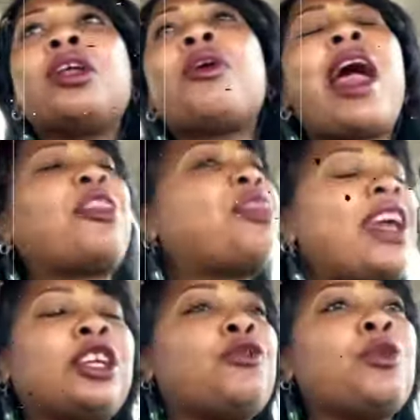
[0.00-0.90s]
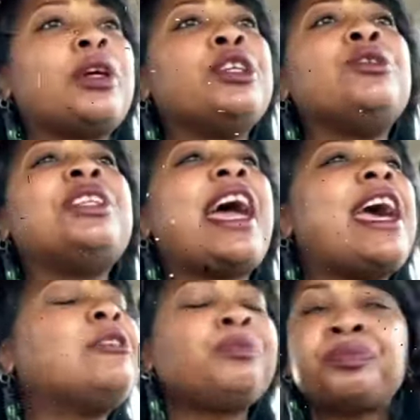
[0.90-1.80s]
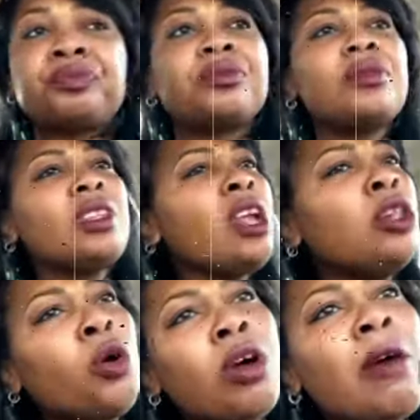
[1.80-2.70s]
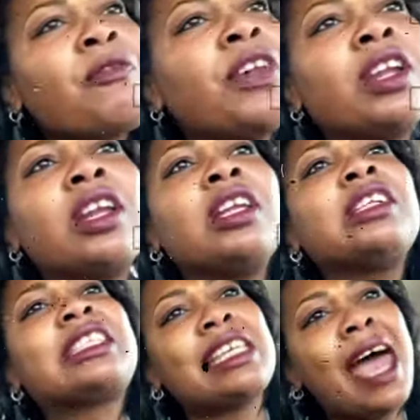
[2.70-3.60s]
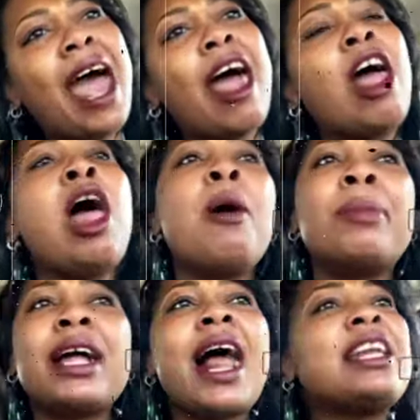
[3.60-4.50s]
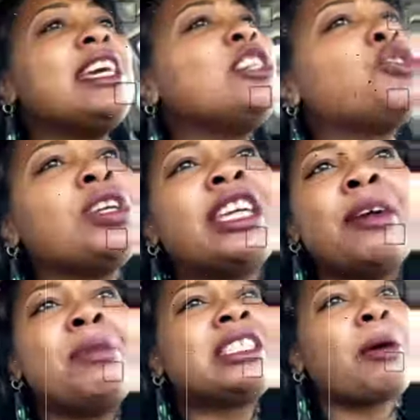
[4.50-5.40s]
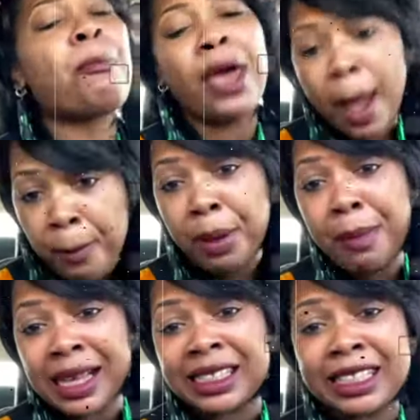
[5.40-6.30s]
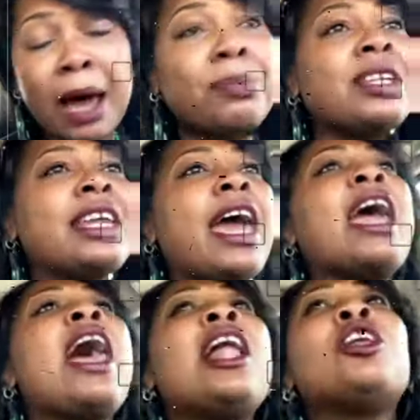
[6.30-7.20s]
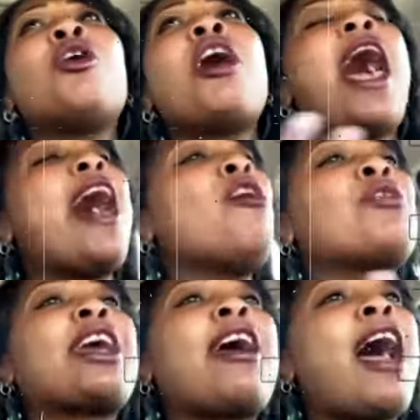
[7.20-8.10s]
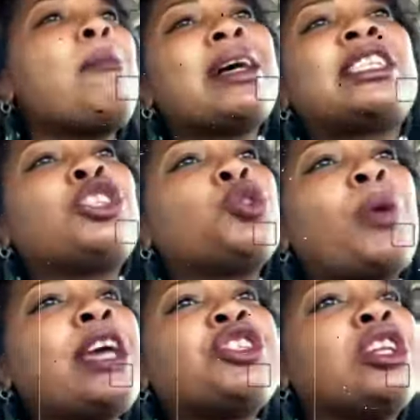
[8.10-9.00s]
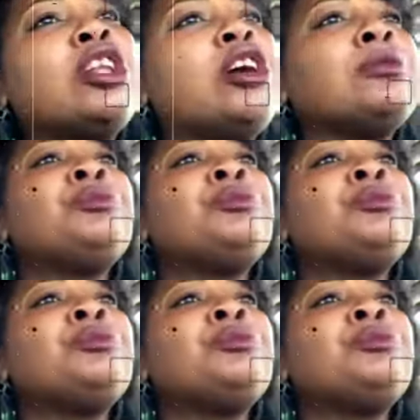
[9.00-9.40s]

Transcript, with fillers: Lord, I thank you for a new day. Lord, I'm feeling a little tired, but I need you to give me some pep in my step today. Lord, I don't care how my situation looks.